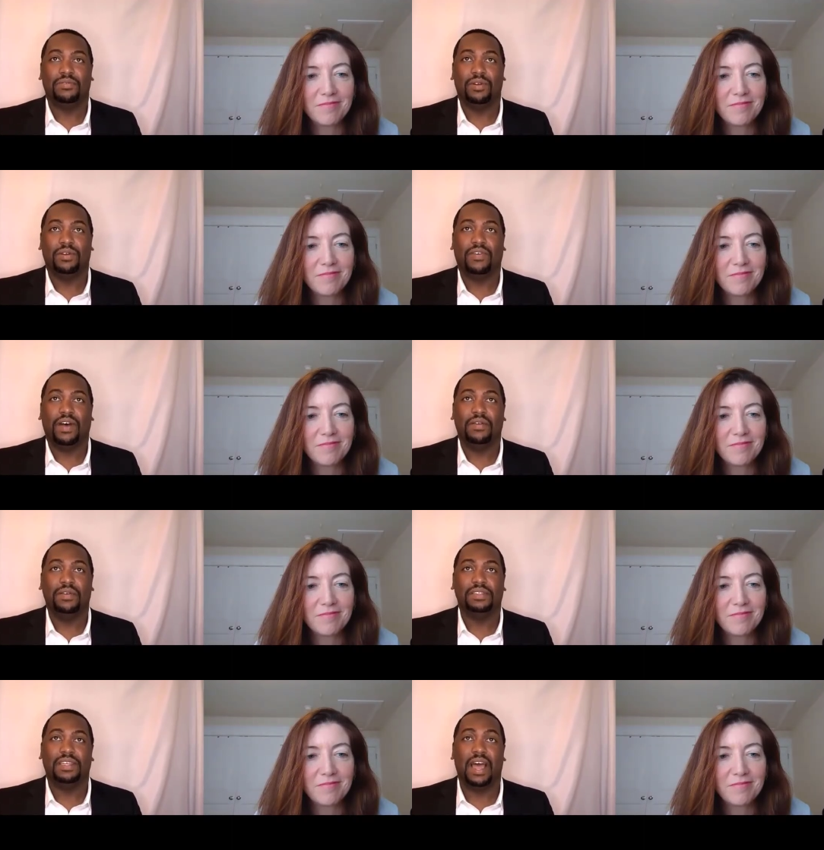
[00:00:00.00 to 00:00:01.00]

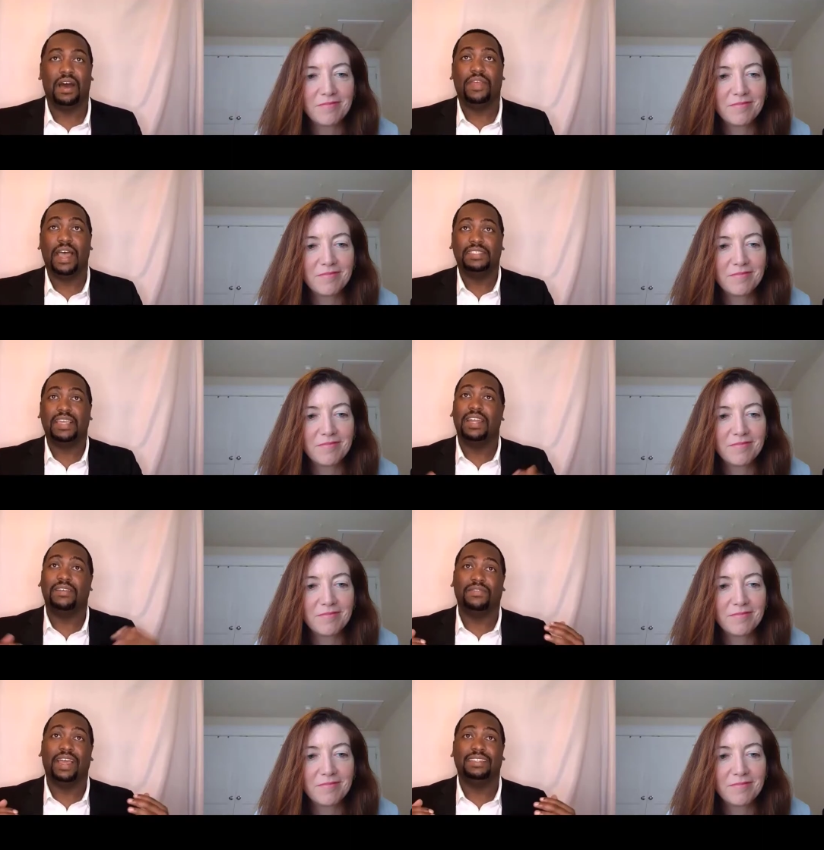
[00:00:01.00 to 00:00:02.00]
Speaker 1: coronavirus and how that's kind of
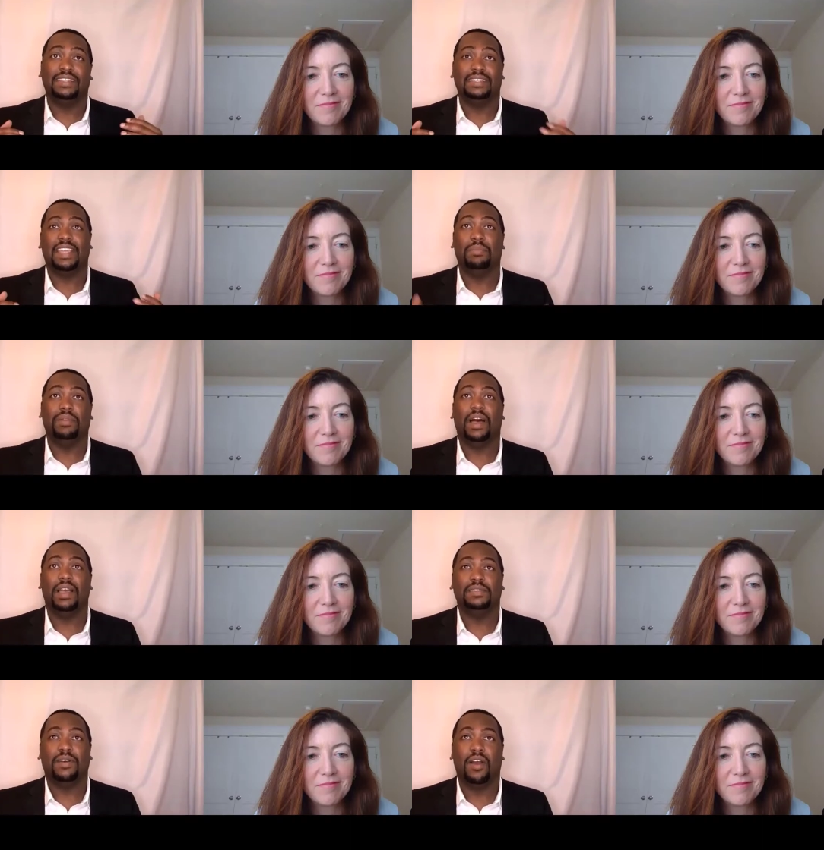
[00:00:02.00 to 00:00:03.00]
like
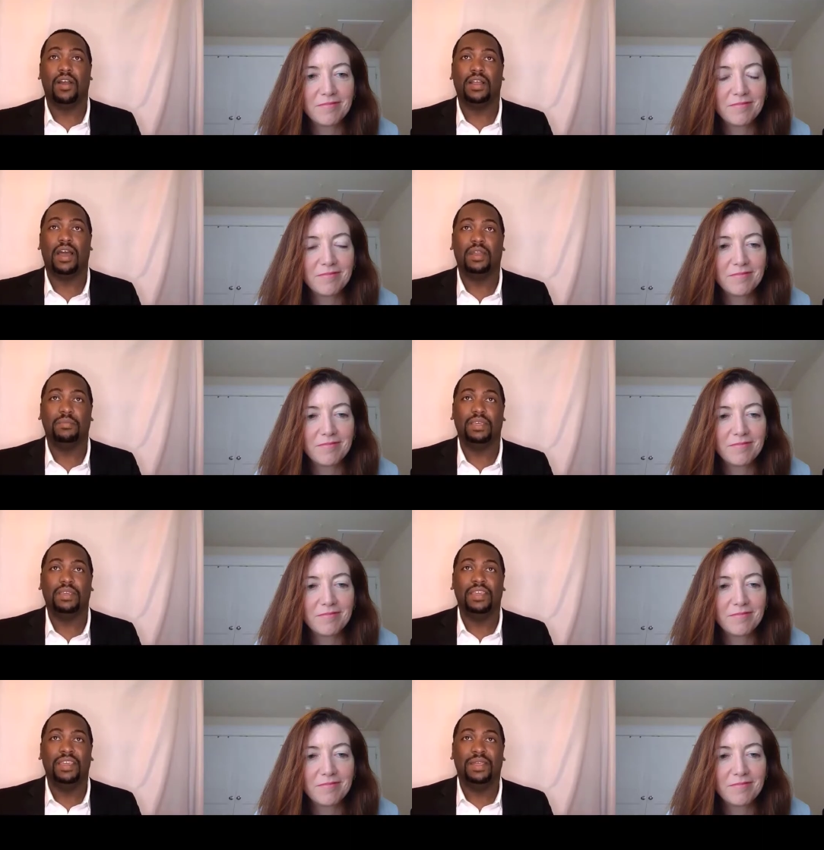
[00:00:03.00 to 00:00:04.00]
destabilized our economy
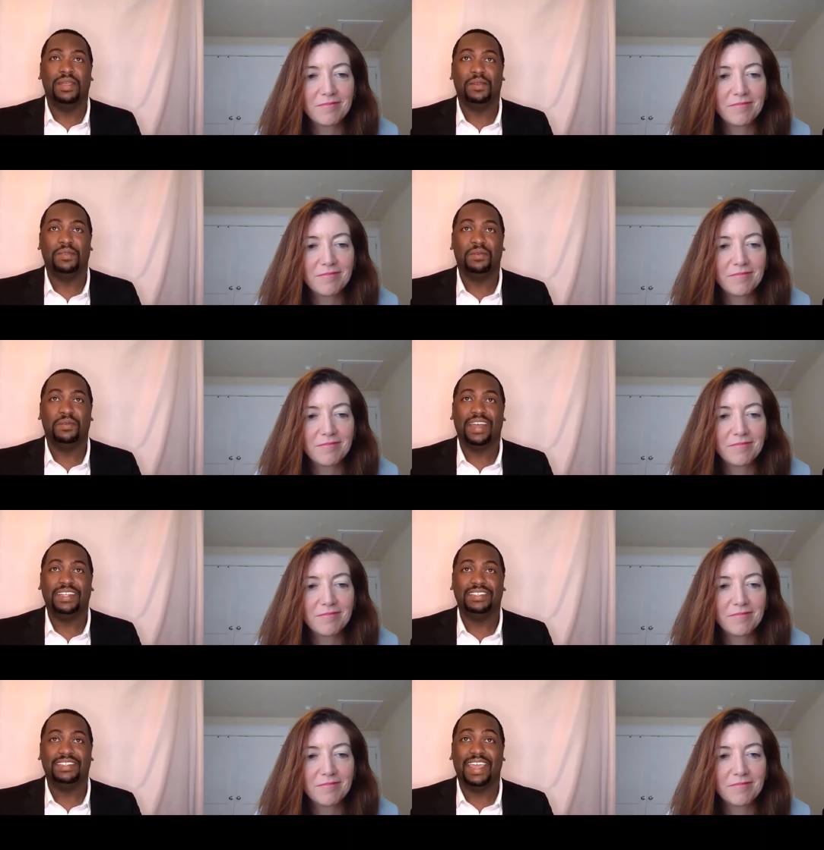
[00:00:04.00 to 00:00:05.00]
here in the United
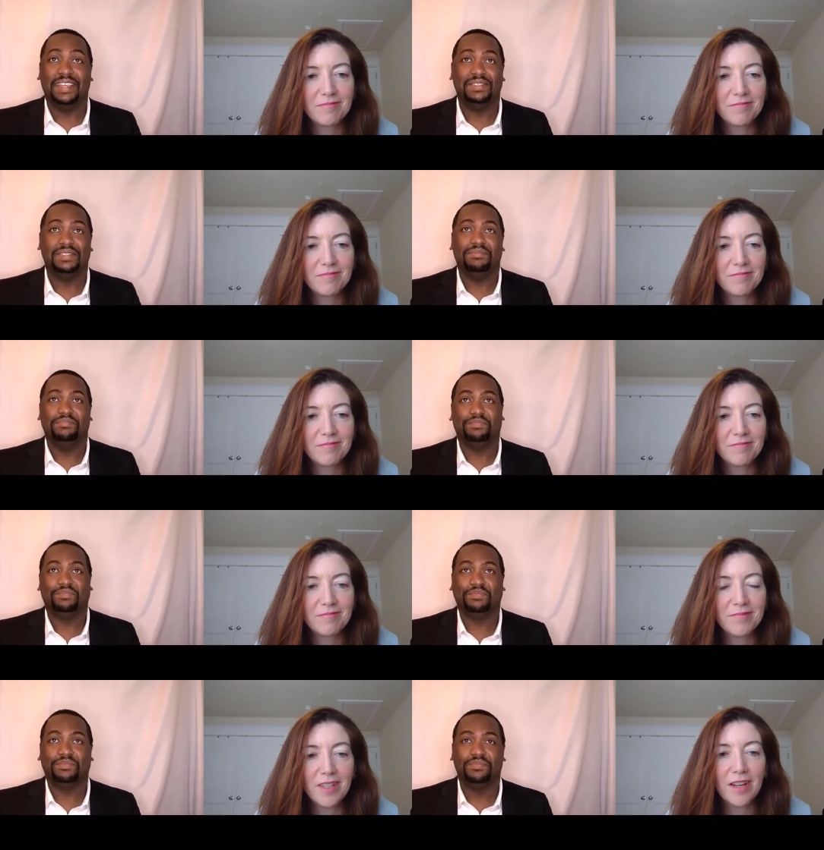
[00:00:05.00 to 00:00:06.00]
States.
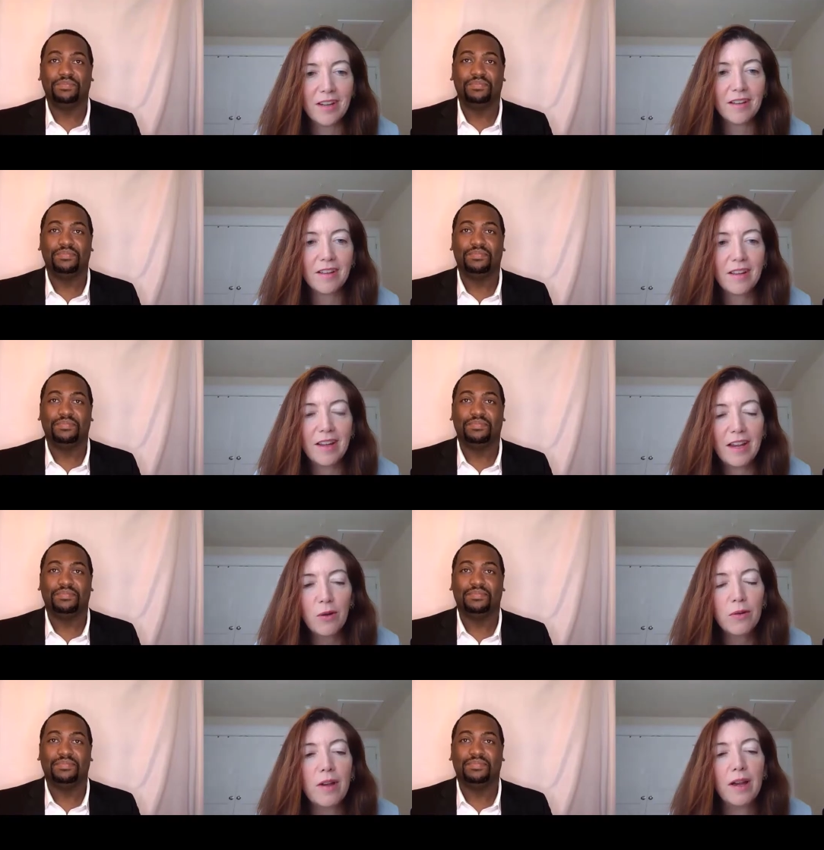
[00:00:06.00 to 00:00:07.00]
Speaker 2: Yeah.
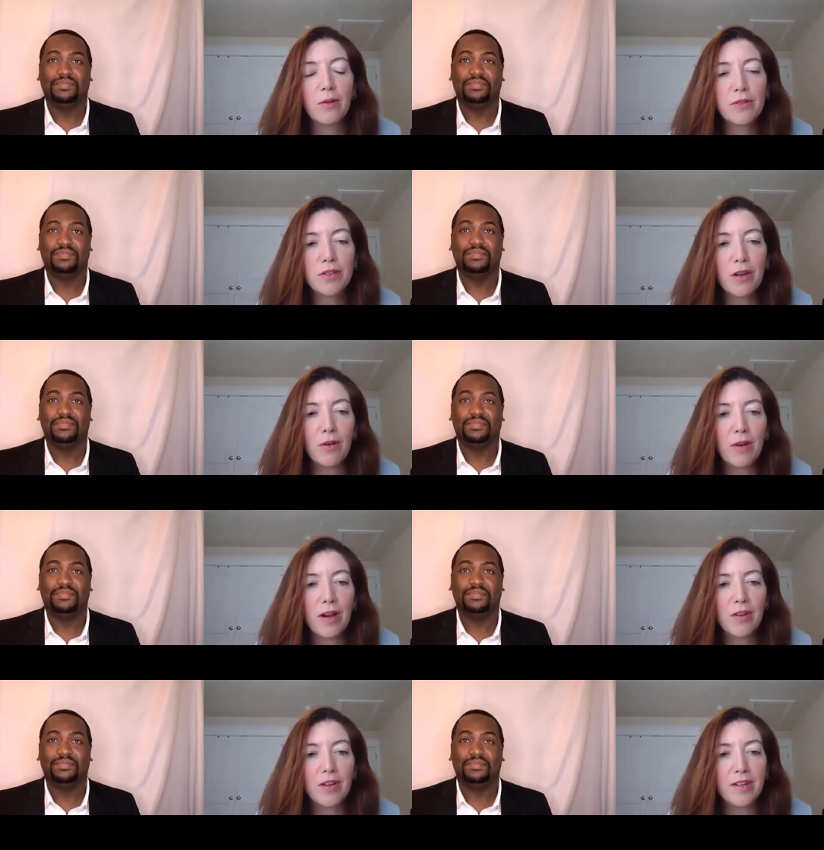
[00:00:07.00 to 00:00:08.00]
How, how so?
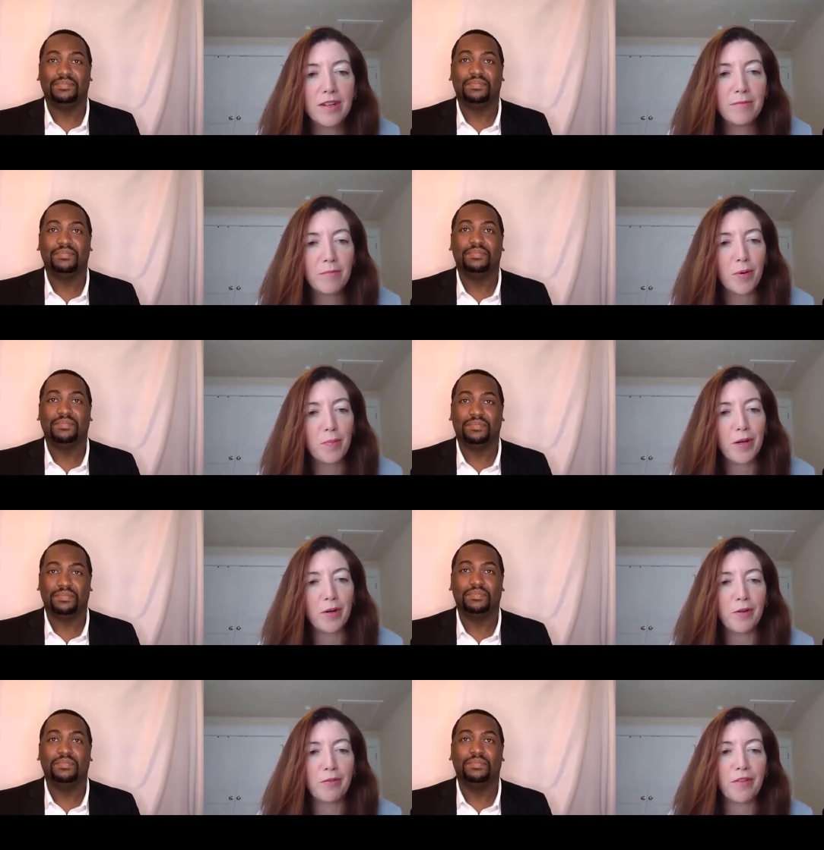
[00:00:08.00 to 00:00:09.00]
How did it prepare
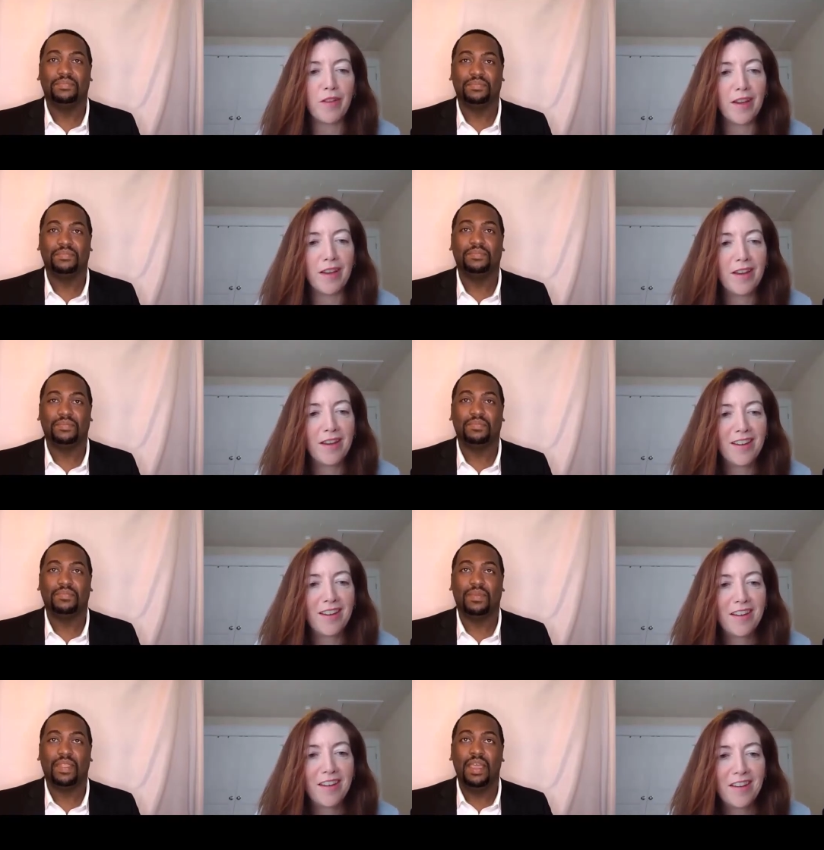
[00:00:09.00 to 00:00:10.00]
you for that?
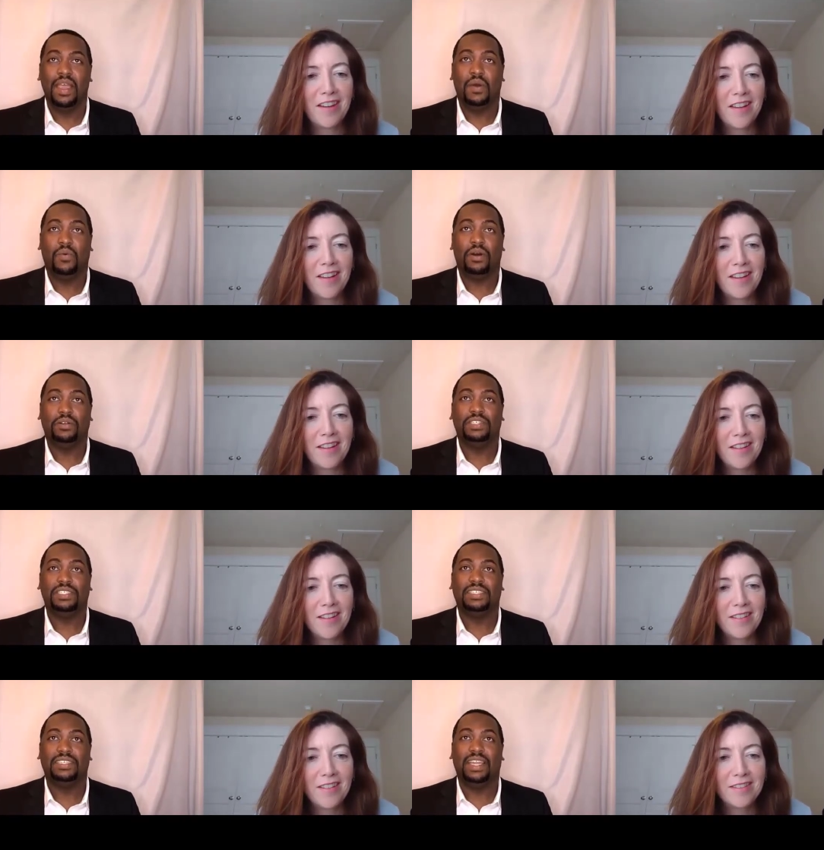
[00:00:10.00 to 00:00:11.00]
Speaker 1: Well,
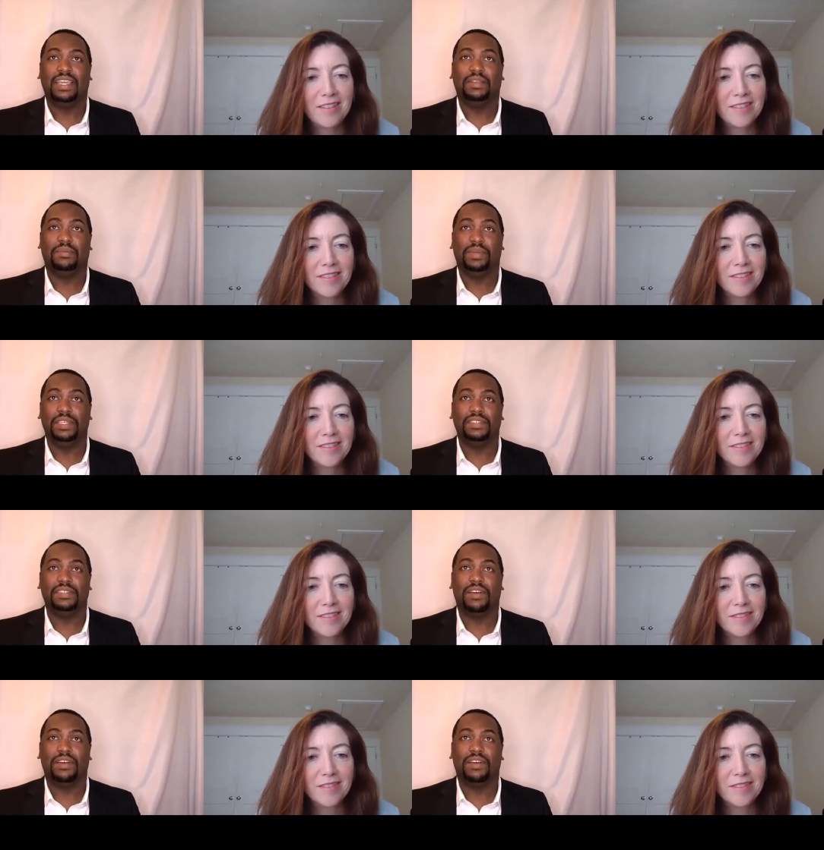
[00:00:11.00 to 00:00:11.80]
just getting the business